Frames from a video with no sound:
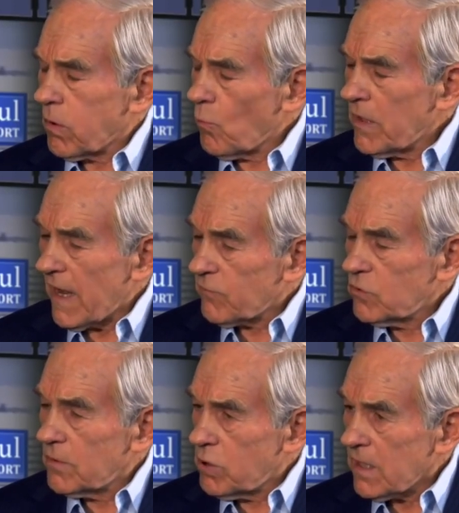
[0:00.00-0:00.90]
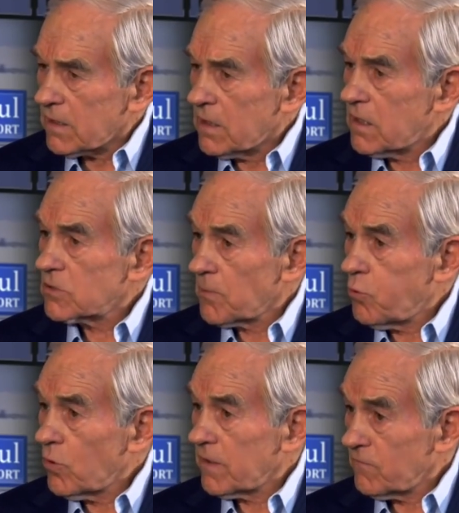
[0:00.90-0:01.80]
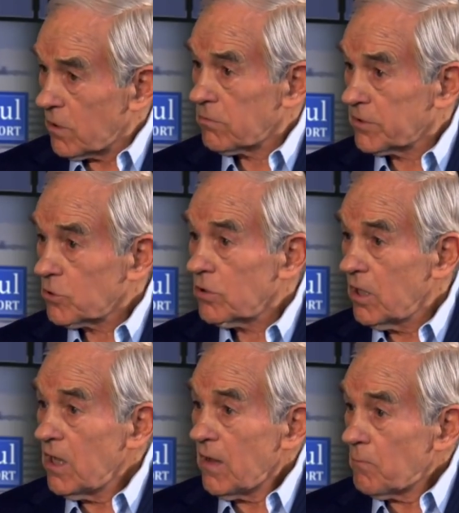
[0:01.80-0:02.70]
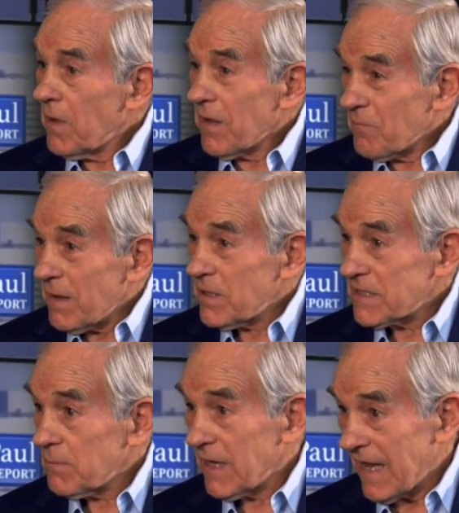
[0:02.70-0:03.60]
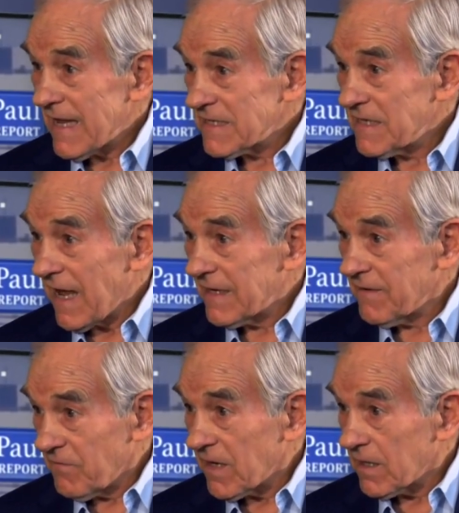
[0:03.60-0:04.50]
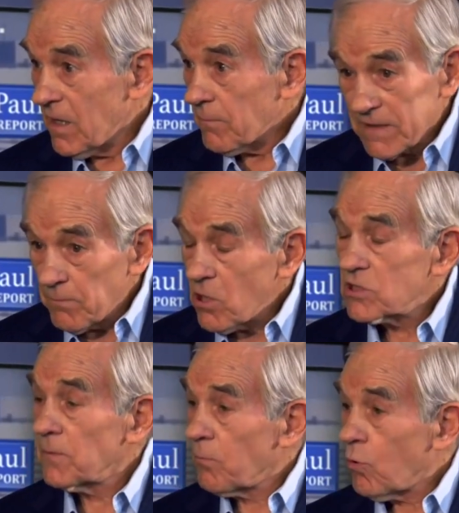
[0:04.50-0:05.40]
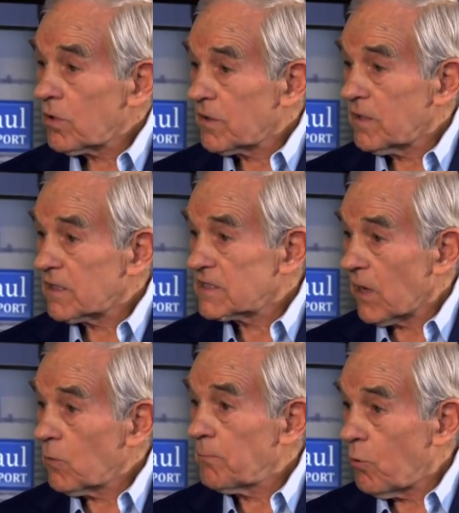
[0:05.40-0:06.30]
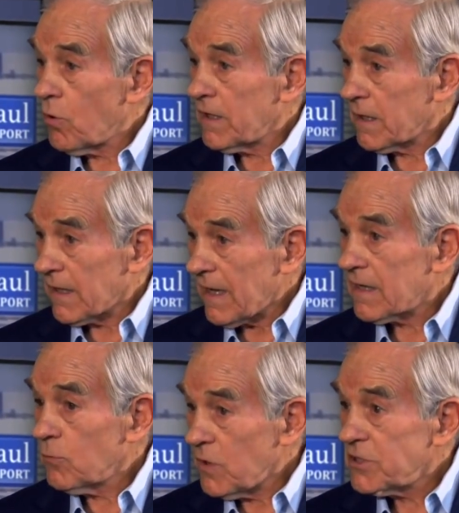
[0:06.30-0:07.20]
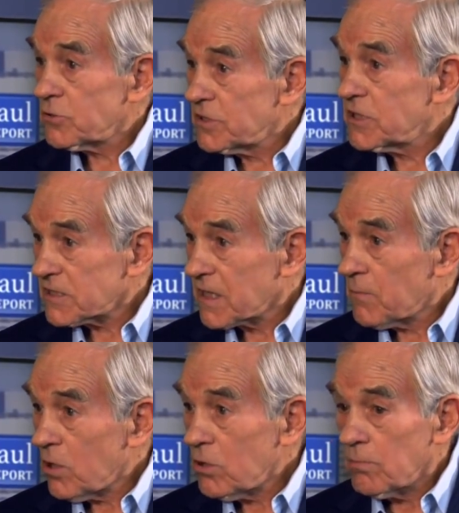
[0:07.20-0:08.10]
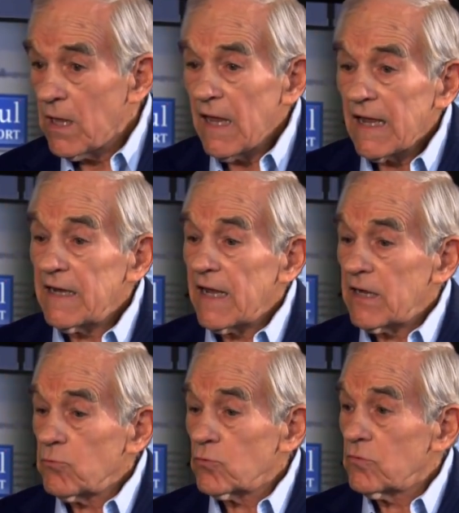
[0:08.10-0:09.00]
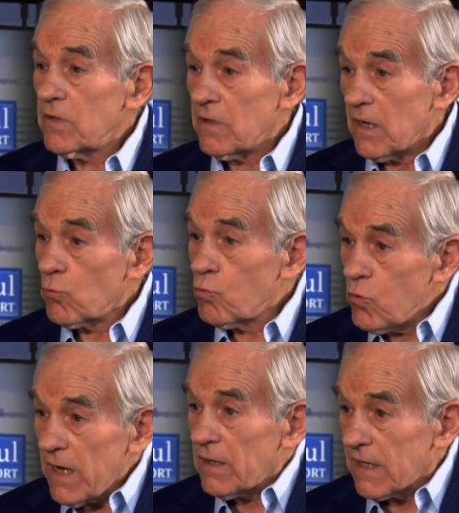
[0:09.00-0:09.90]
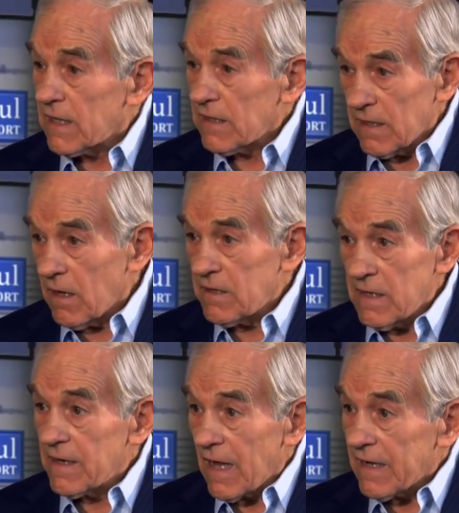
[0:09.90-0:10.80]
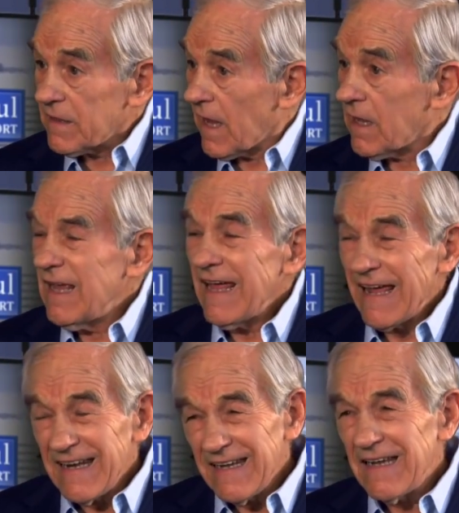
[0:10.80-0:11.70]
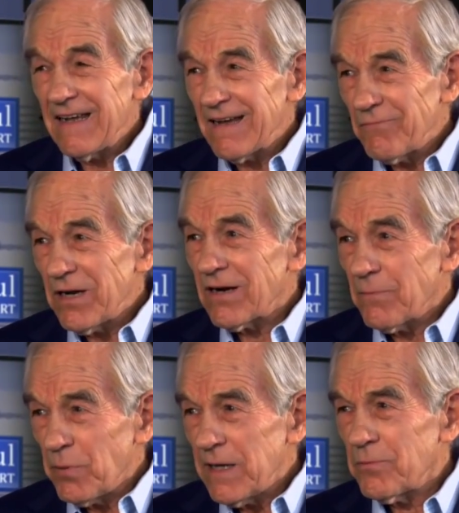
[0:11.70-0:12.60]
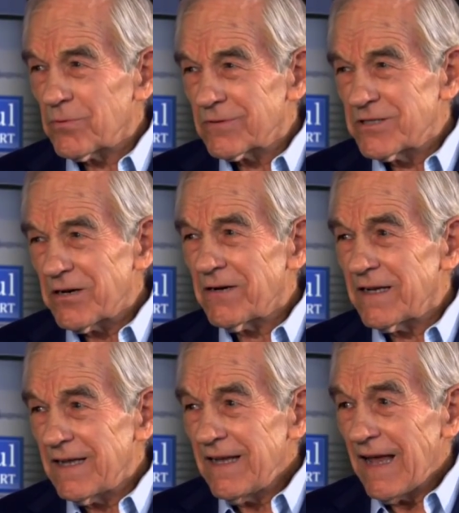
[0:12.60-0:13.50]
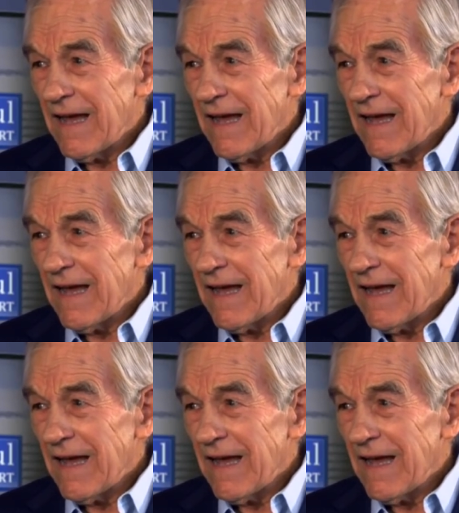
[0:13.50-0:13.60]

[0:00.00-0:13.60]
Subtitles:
we have to admit there's a point of no return. Maybe somebody has died in vain, but the most important thing is that we point it out, and we should just come home. And they really didn't like that. And the American people generally